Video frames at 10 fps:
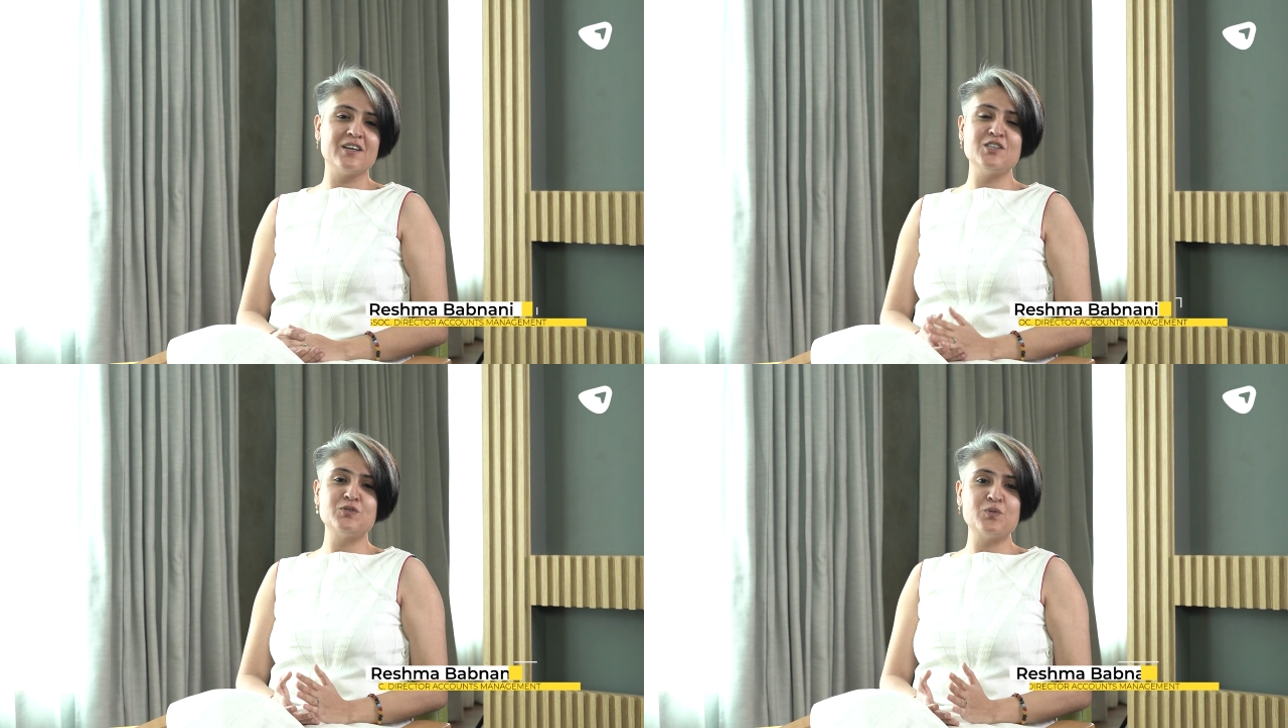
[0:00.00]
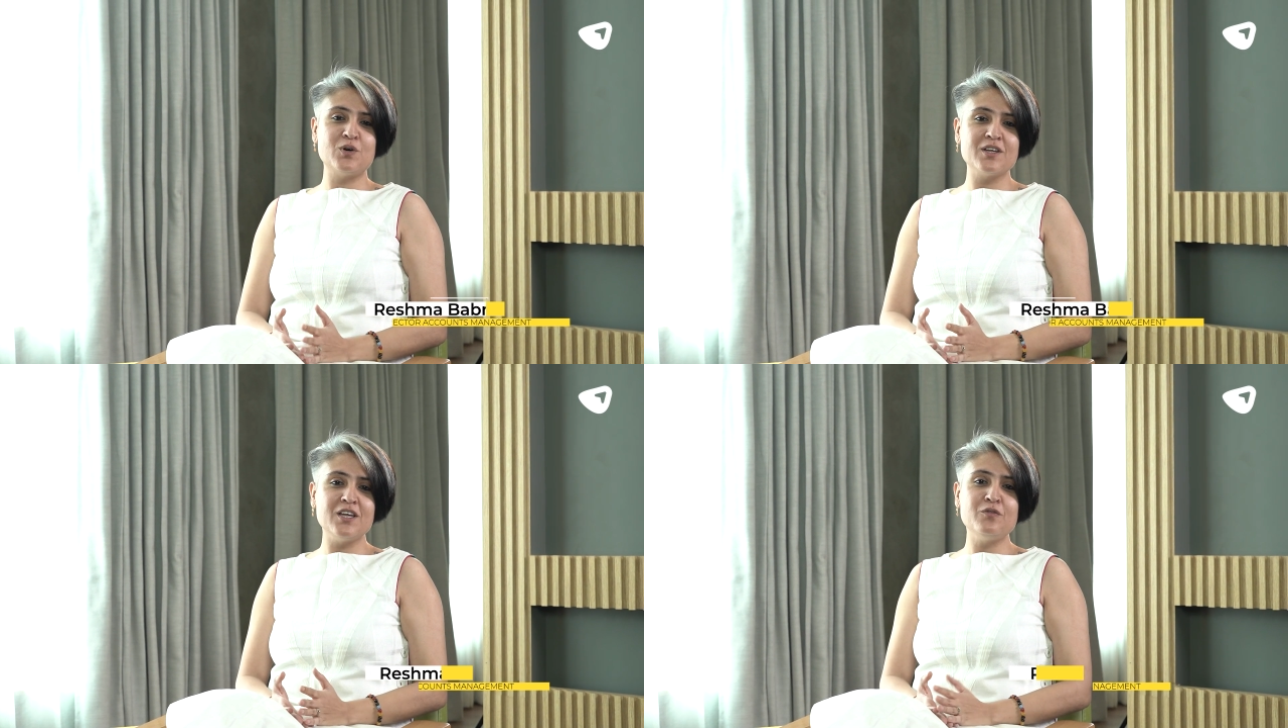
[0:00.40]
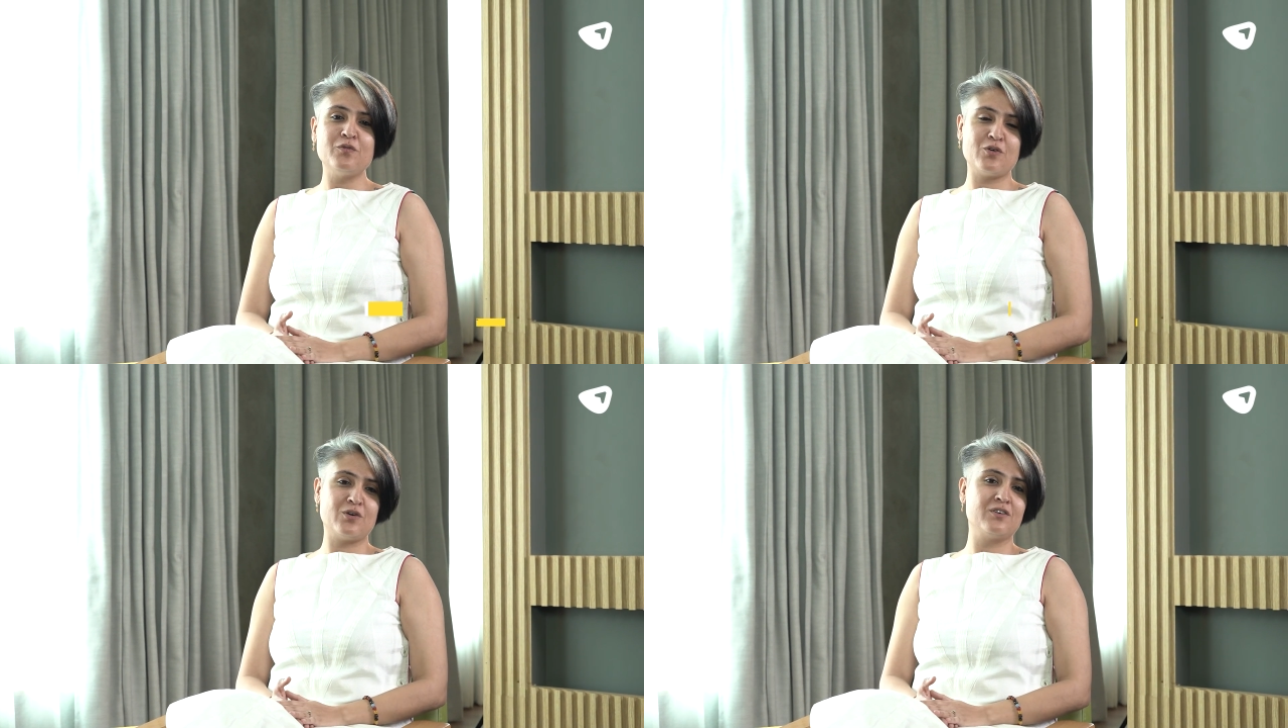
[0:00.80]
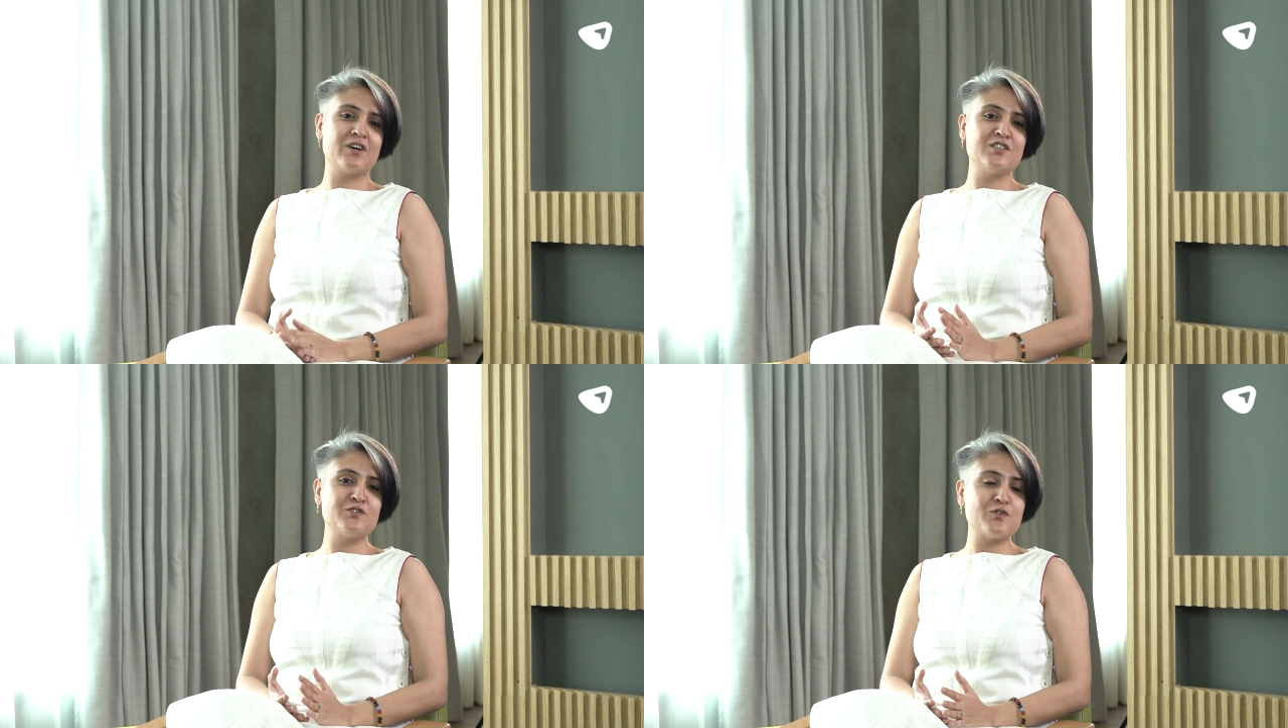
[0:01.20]
is working for
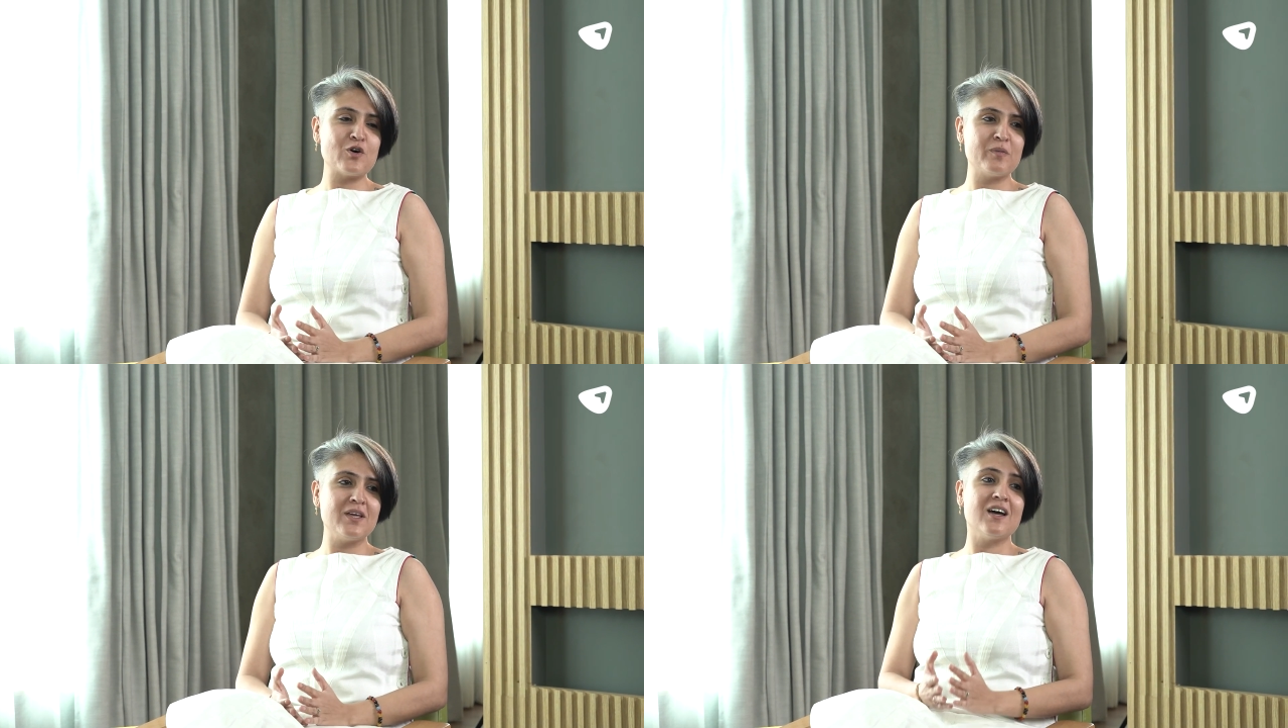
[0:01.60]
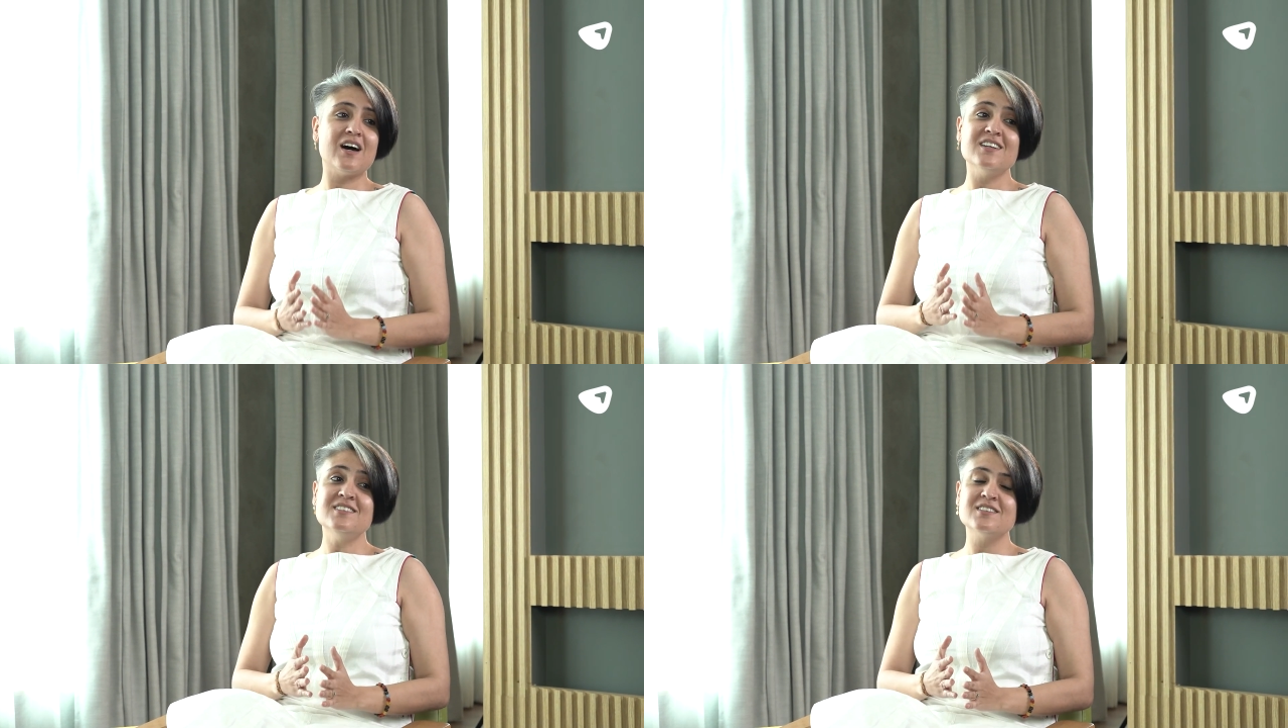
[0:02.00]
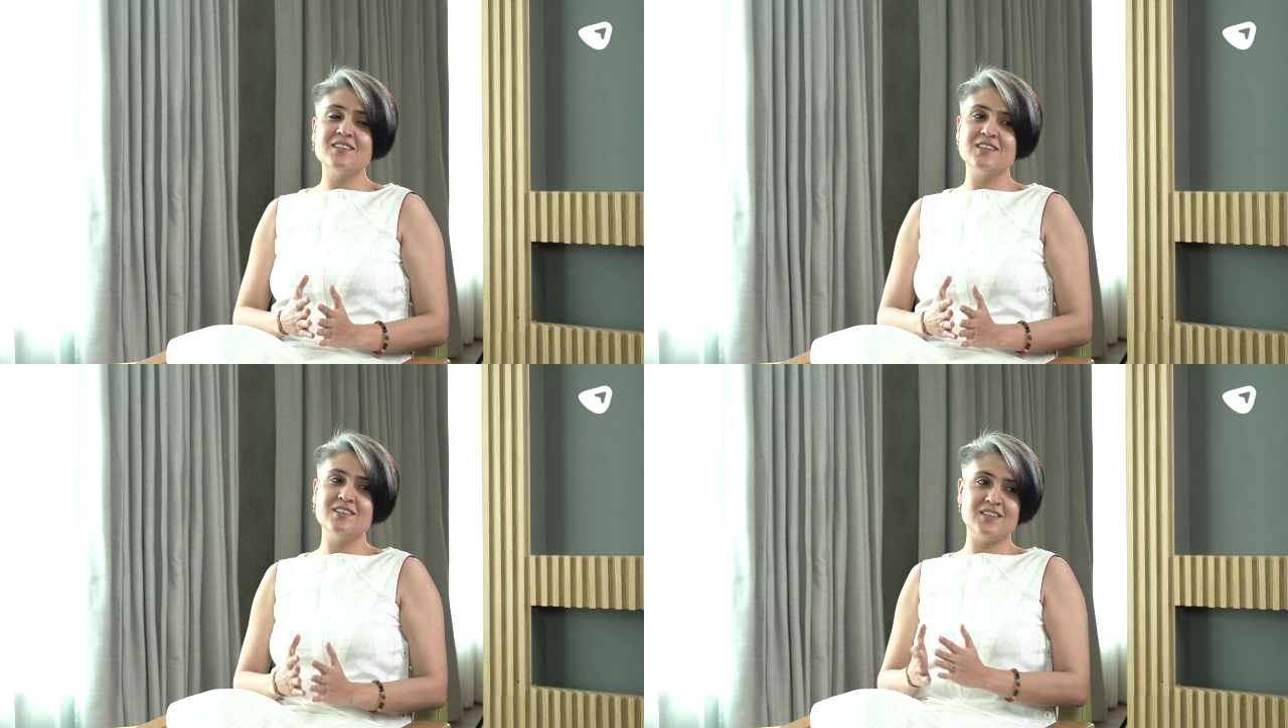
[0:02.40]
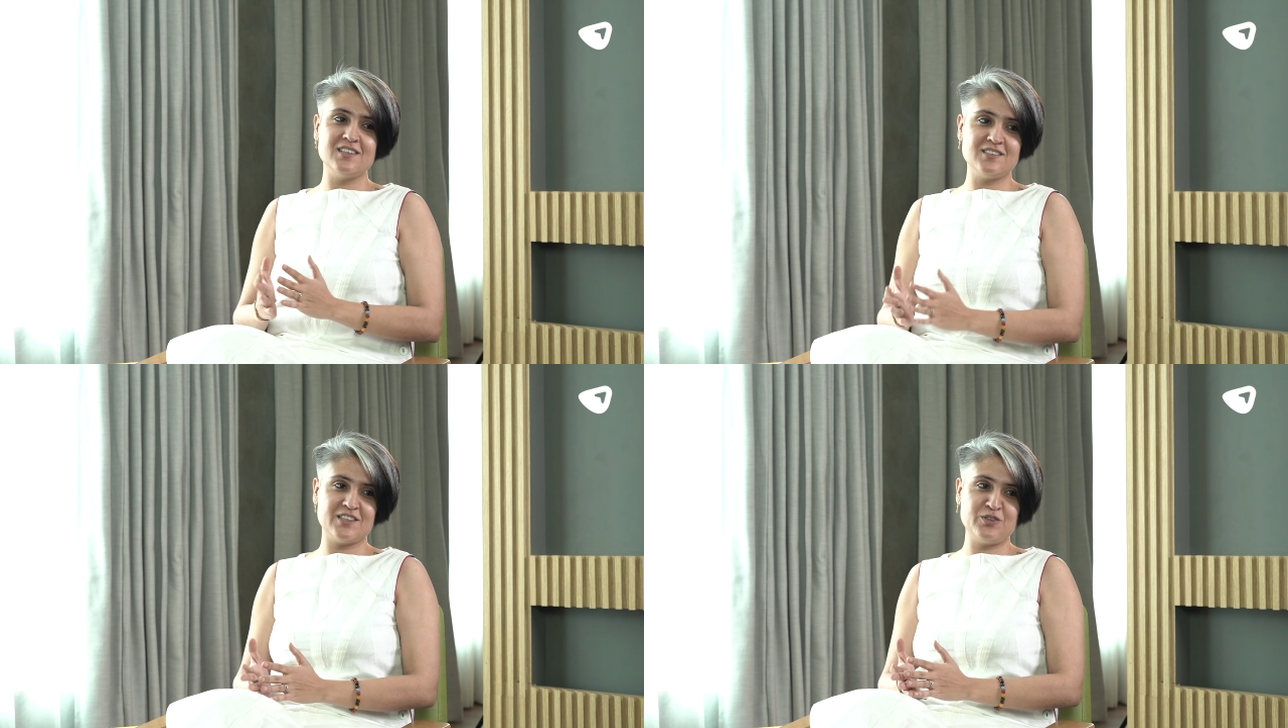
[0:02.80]
transforming
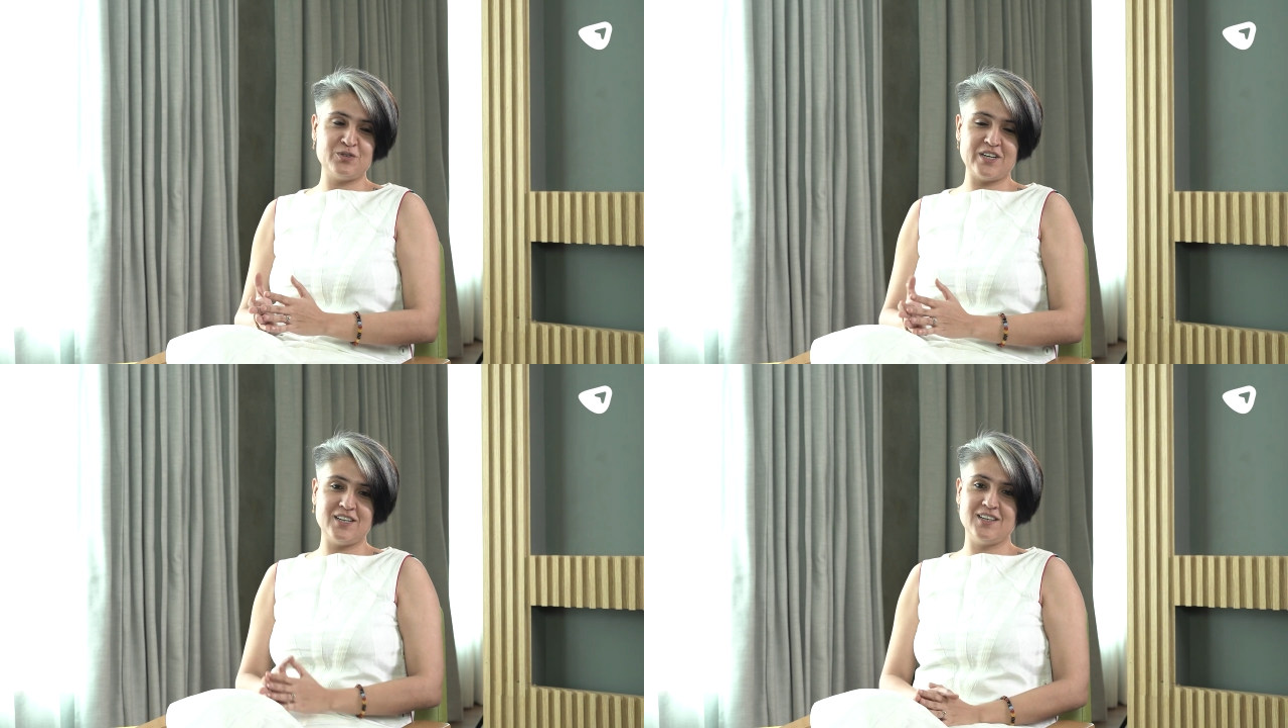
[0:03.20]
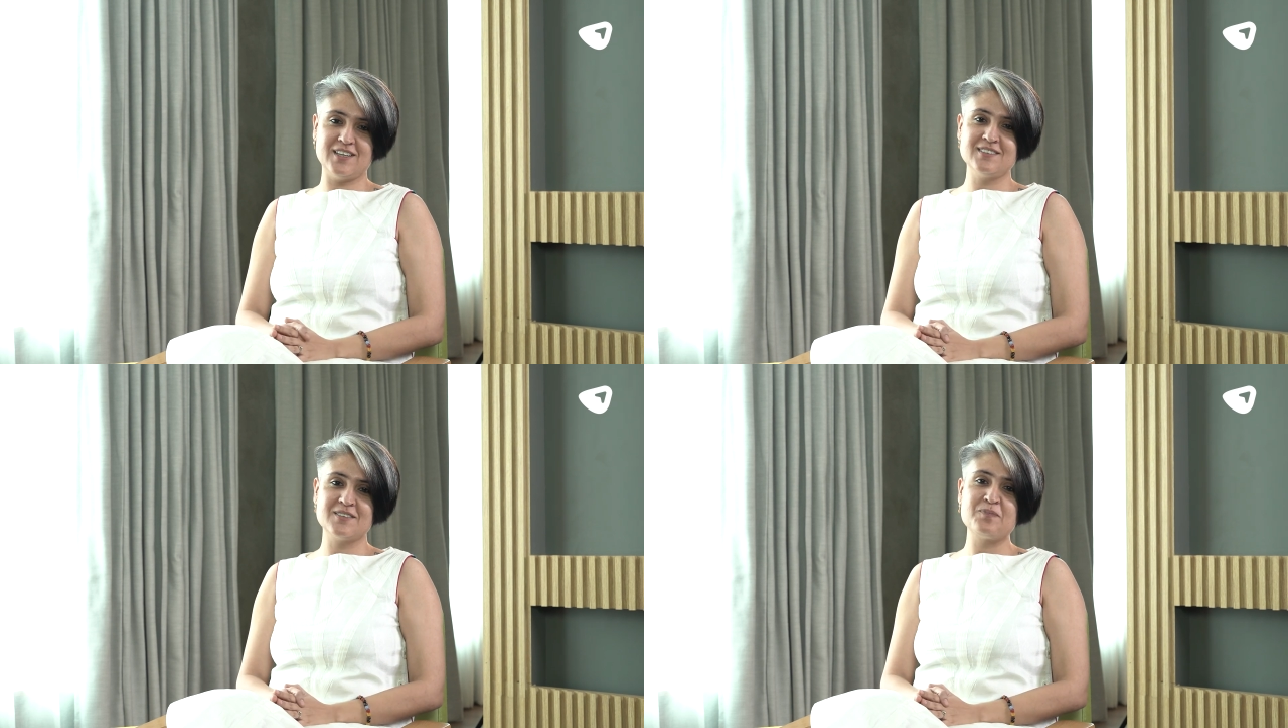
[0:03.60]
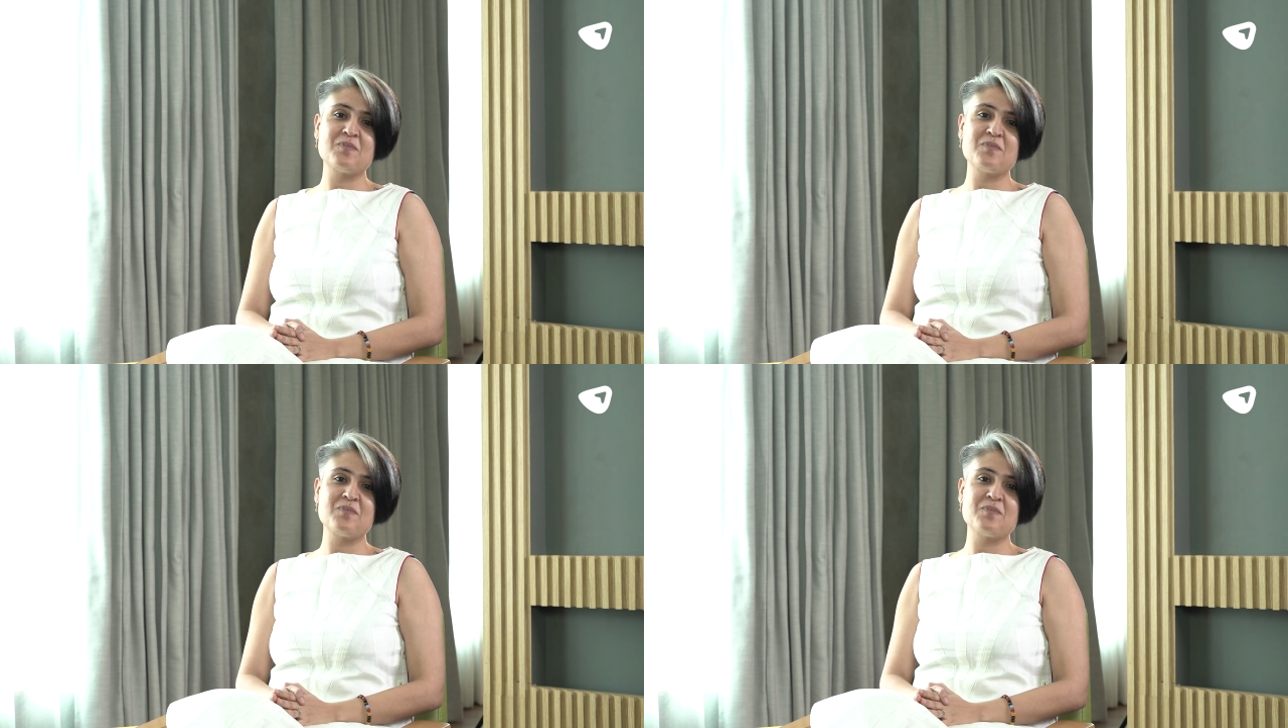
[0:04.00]
uncertainties into readiness